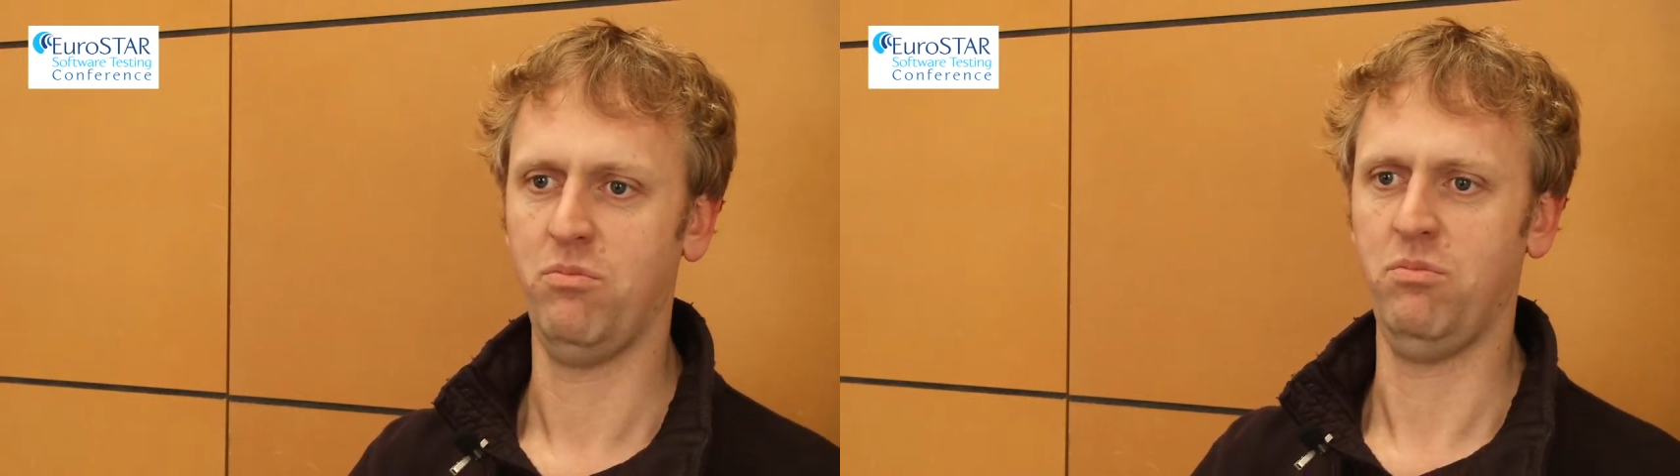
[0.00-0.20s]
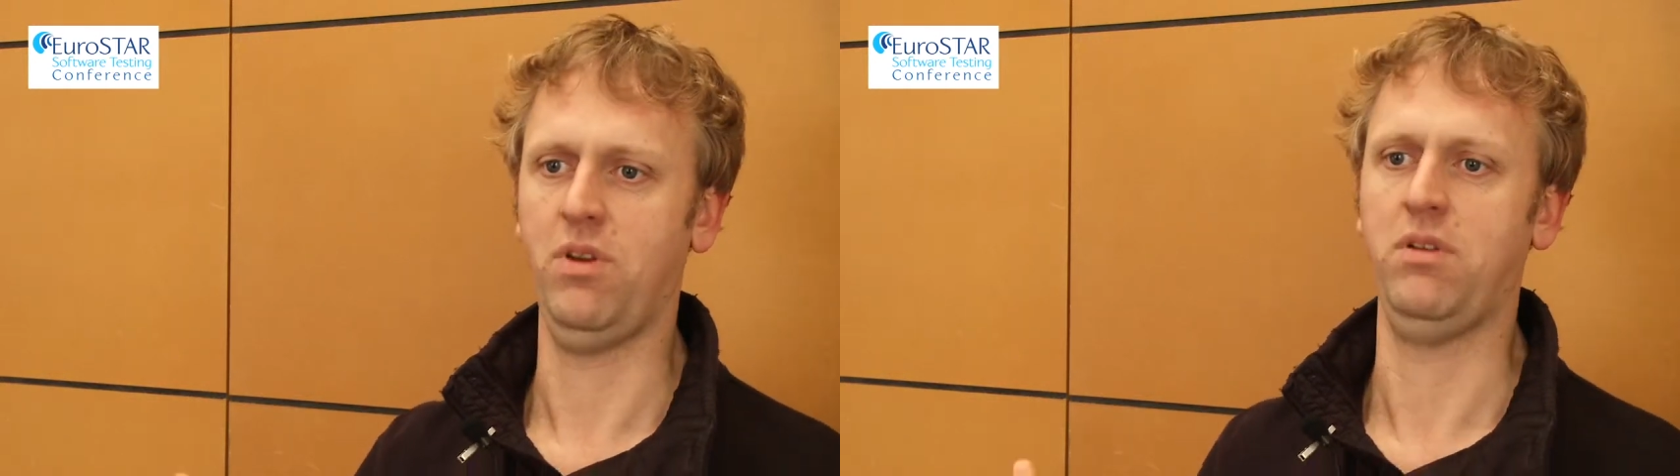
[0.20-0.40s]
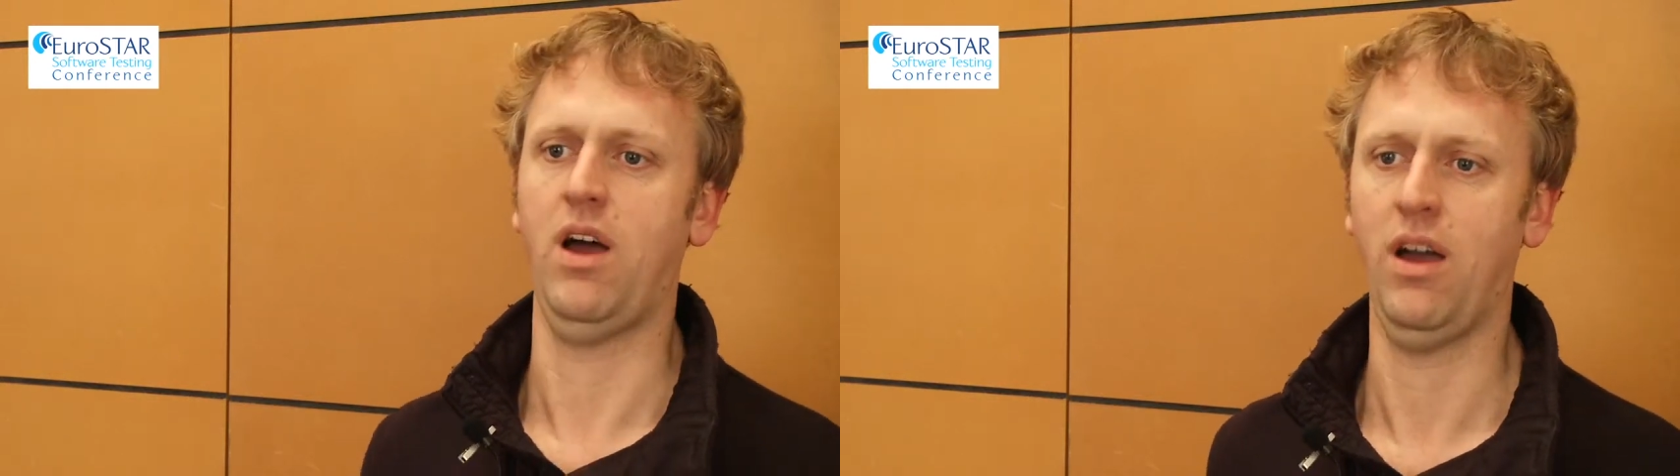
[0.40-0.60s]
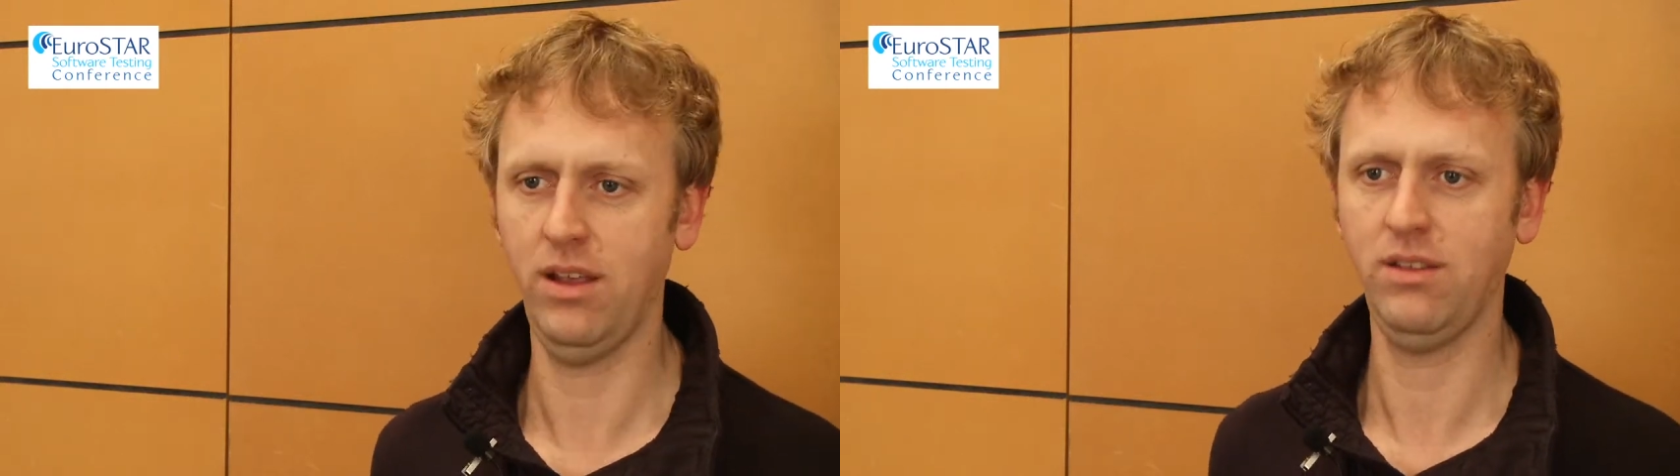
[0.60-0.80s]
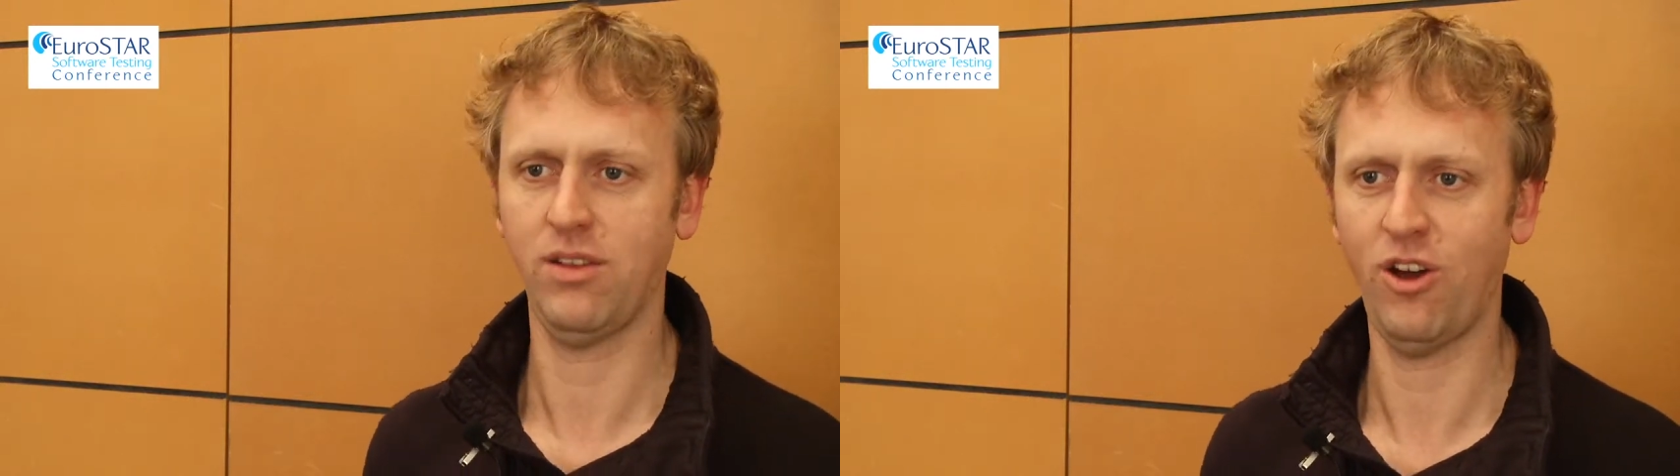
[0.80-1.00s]

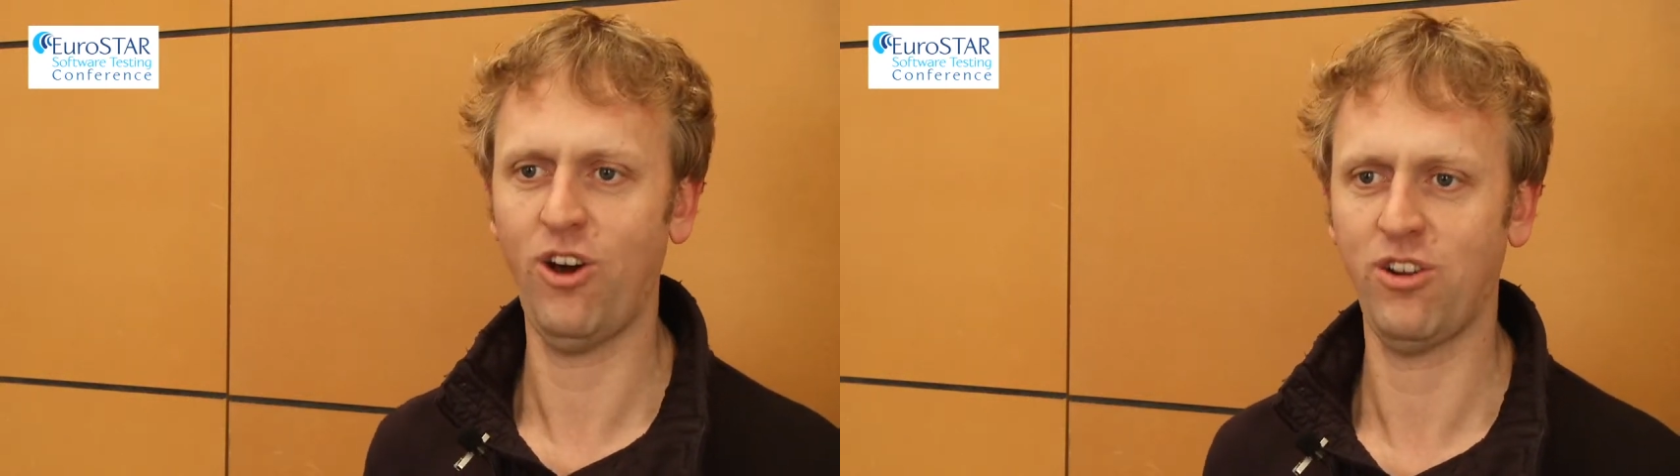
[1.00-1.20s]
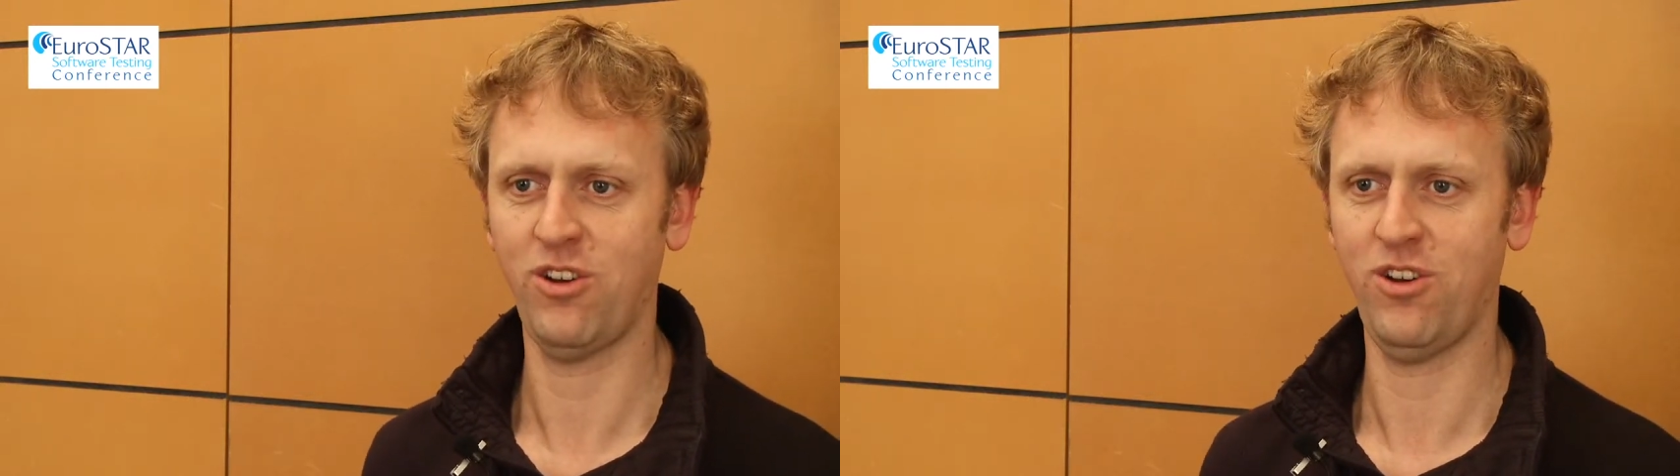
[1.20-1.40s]
behind our